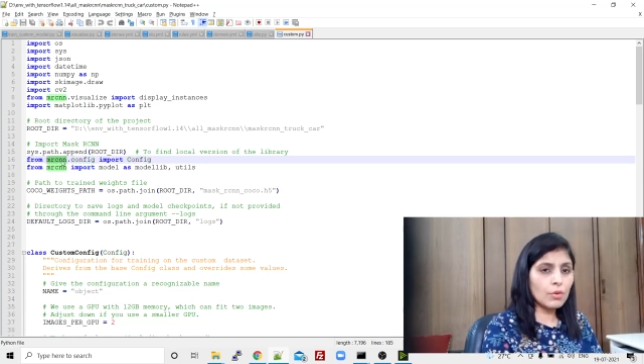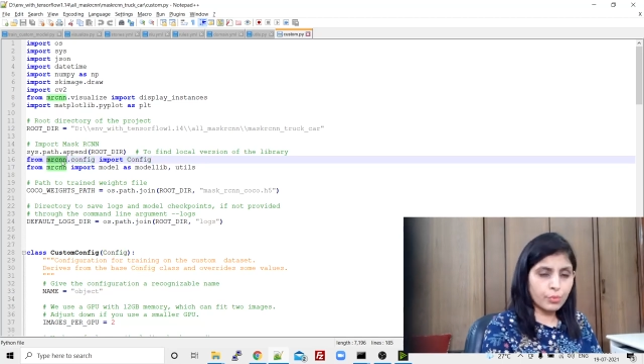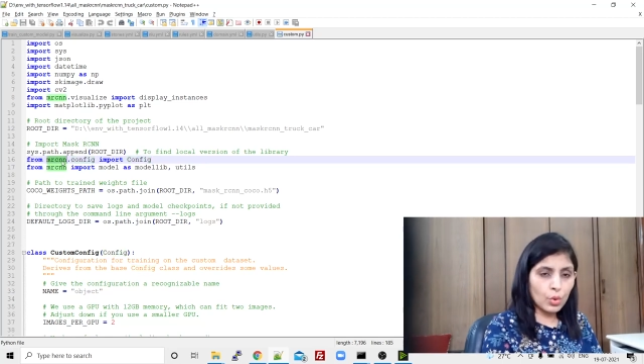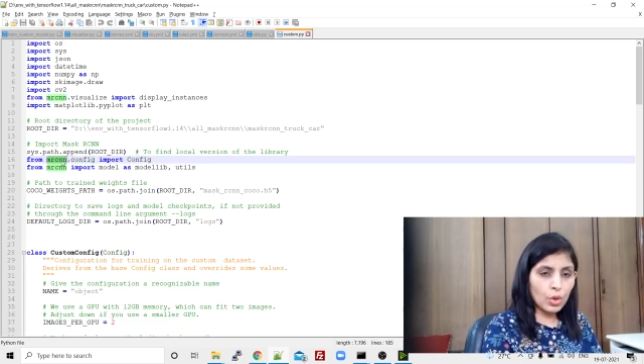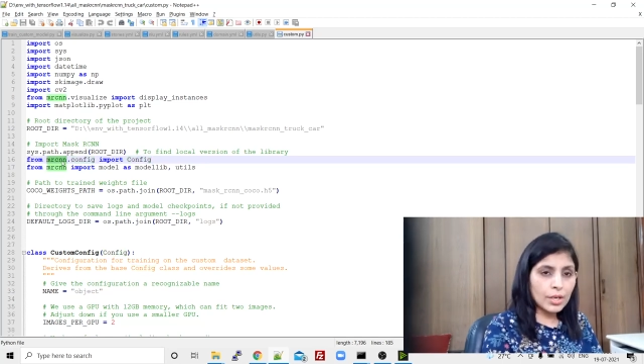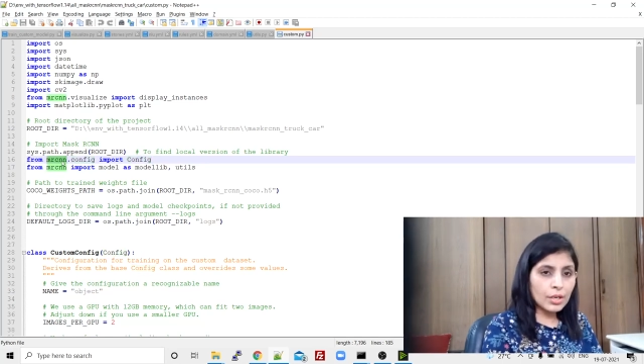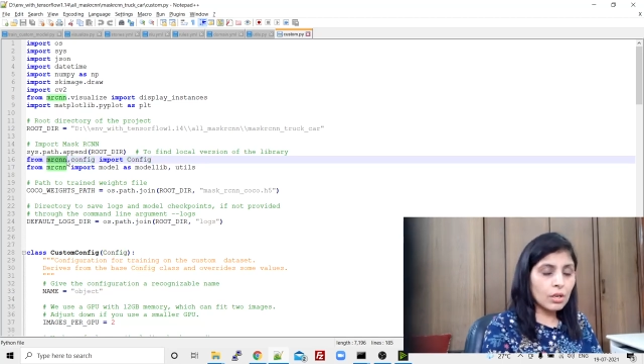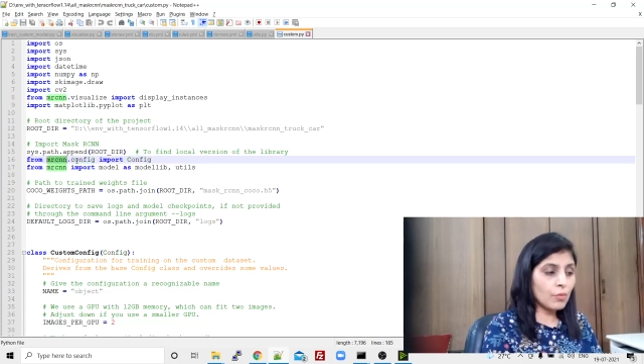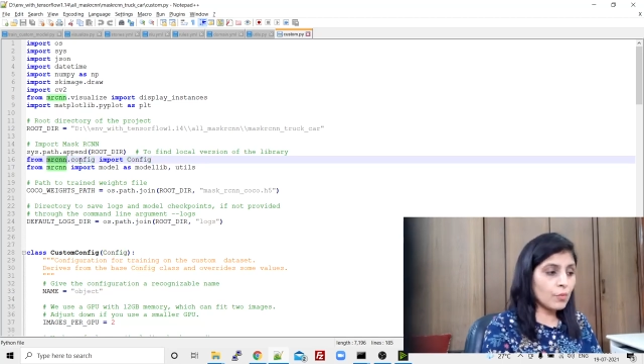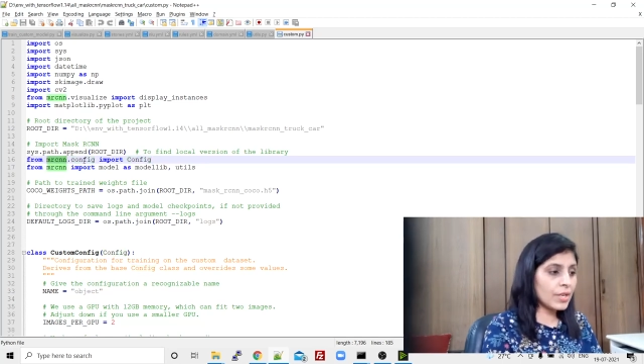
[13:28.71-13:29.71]

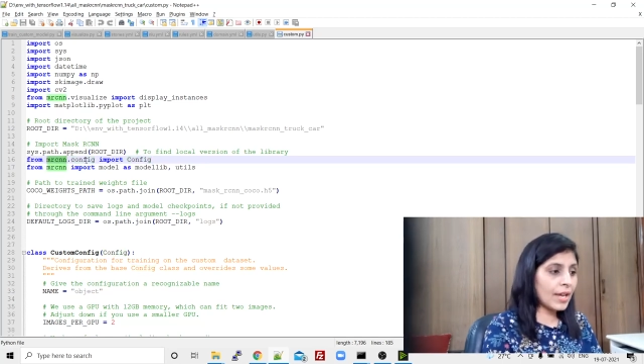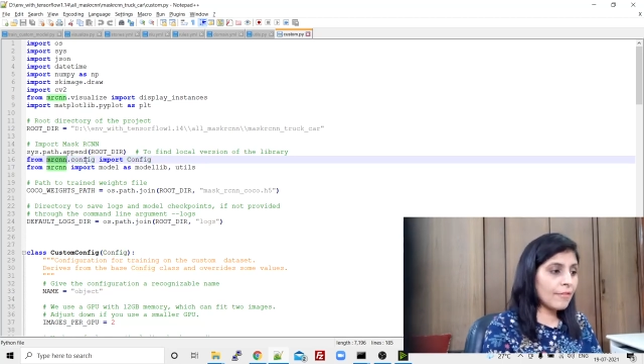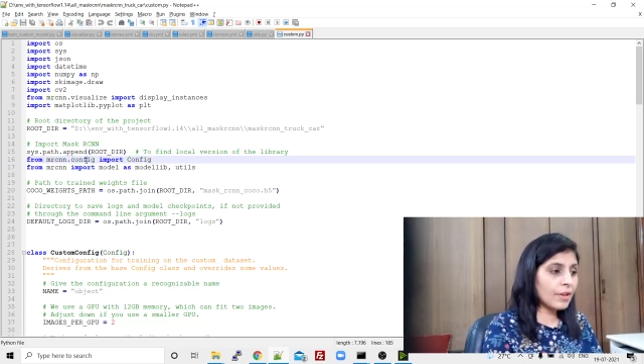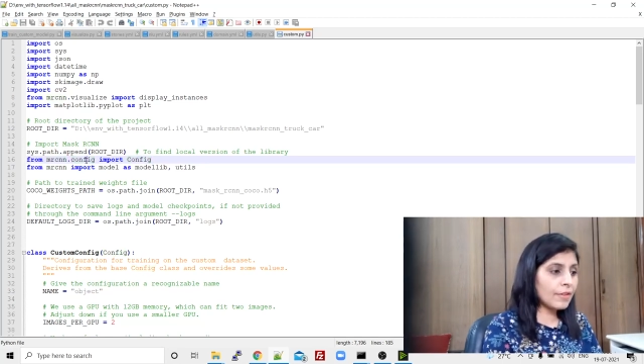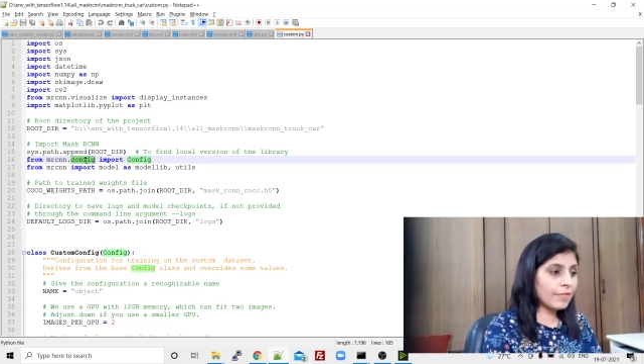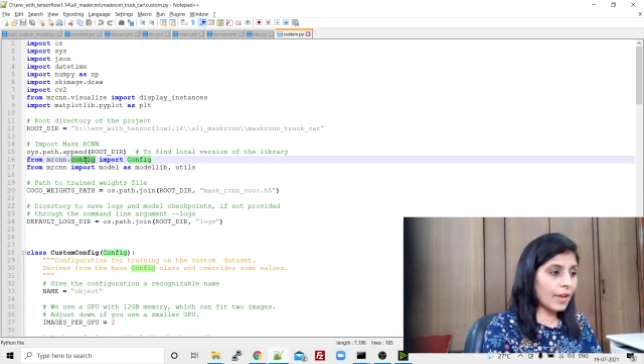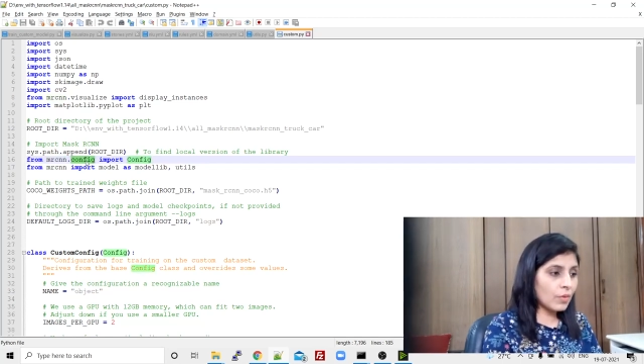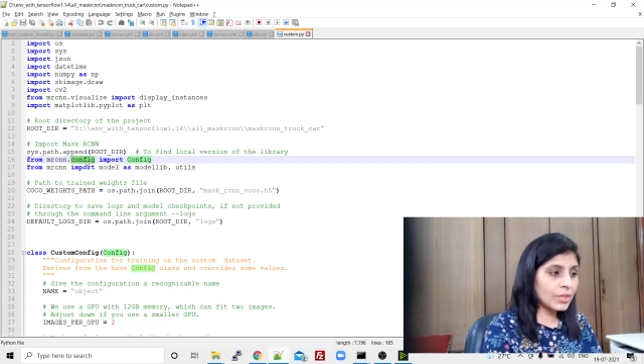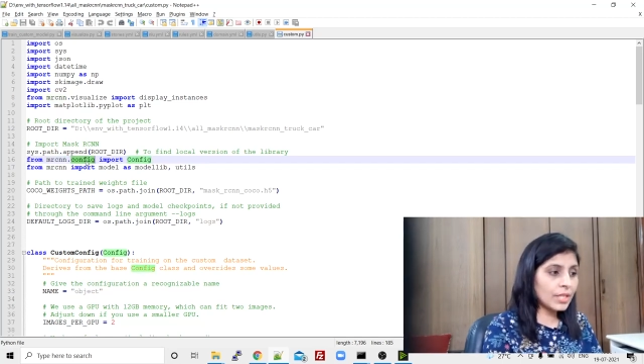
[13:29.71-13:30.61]
folder, we have one file with the